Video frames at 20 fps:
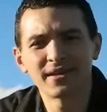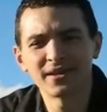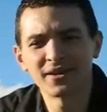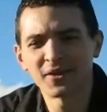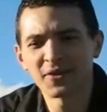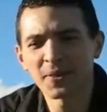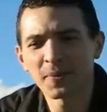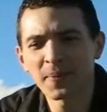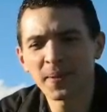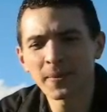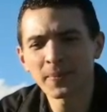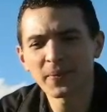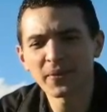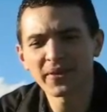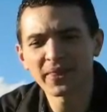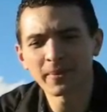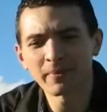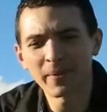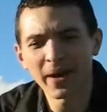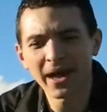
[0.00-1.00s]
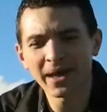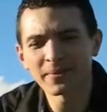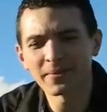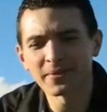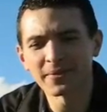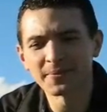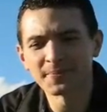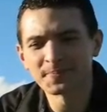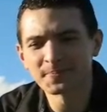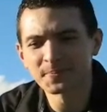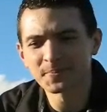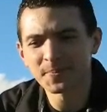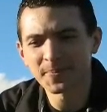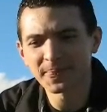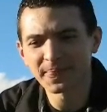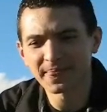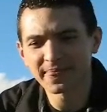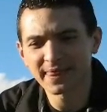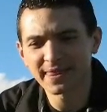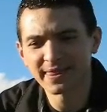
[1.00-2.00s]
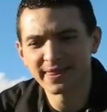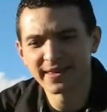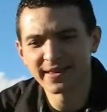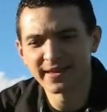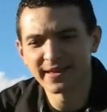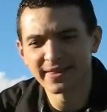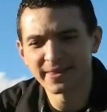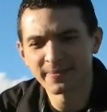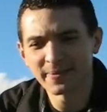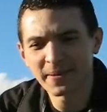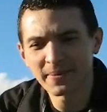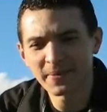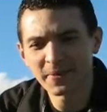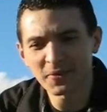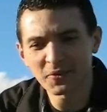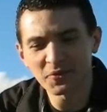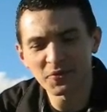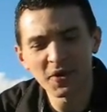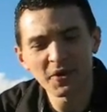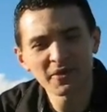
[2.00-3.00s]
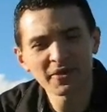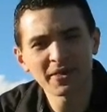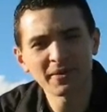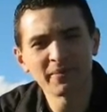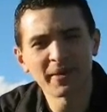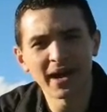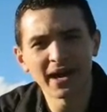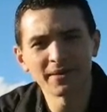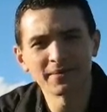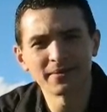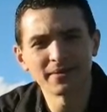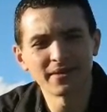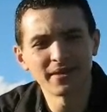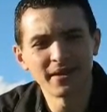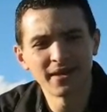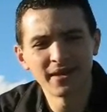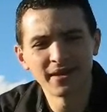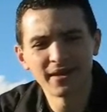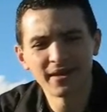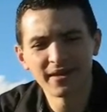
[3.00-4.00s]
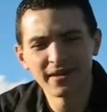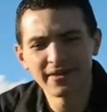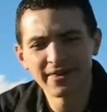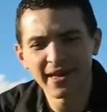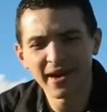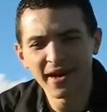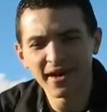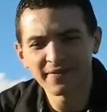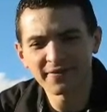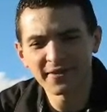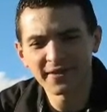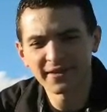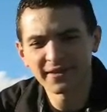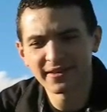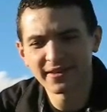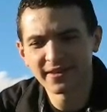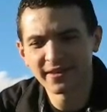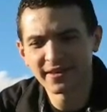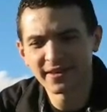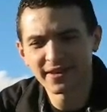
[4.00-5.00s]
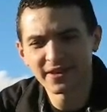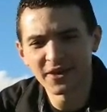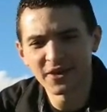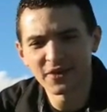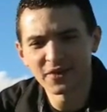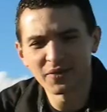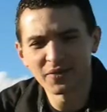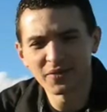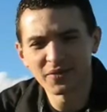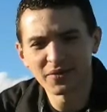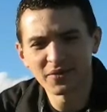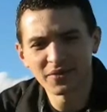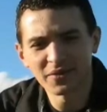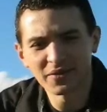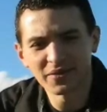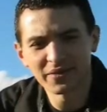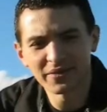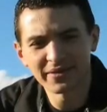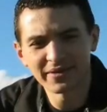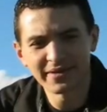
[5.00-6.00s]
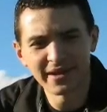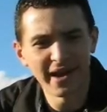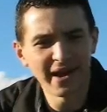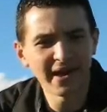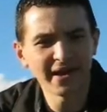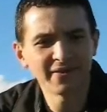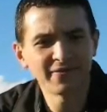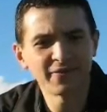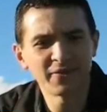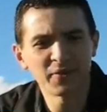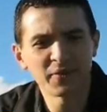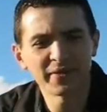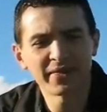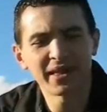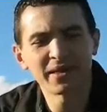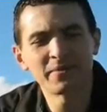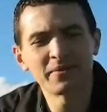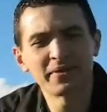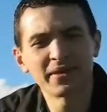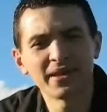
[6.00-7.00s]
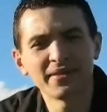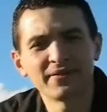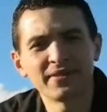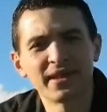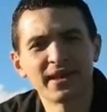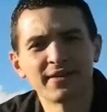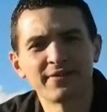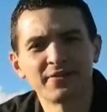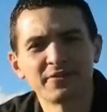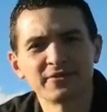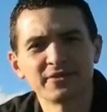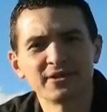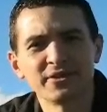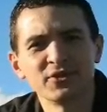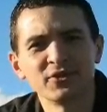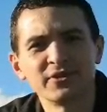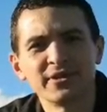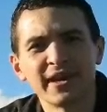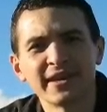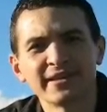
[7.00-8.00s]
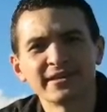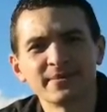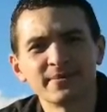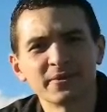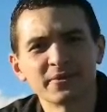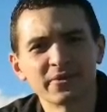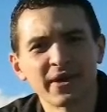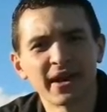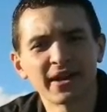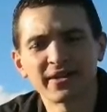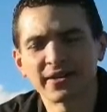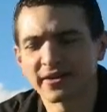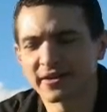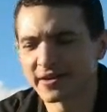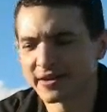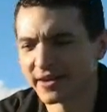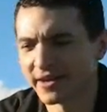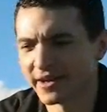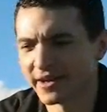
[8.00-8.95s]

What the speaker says: The people in the Bible, the people that wrote the Bible, they often, died for what they believed in. If it was a New Testament writer,